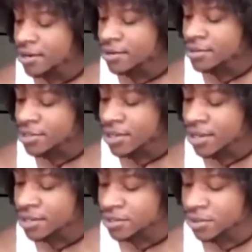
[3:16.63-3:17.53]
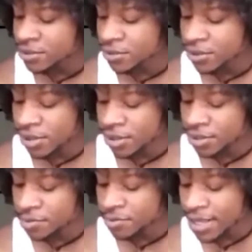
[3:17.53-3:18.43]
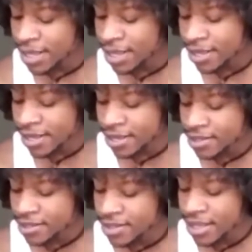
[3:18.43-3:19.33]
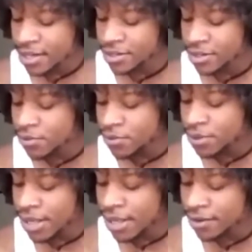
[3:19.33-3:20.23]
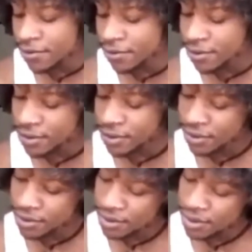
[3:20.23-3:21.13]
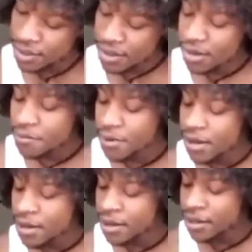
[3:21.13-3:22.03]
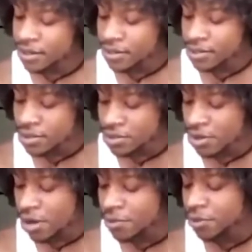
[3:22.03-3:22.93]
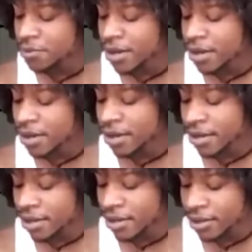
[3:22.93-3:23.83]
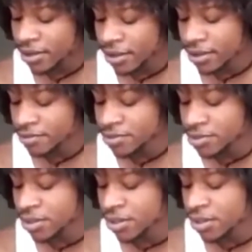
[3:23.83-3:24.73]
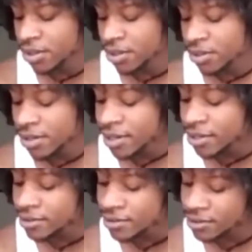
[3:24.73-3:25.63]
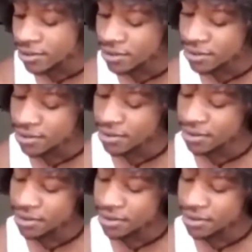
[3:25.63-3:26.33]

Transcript: Settled on the place that you left, a mind troubled by the emptiness.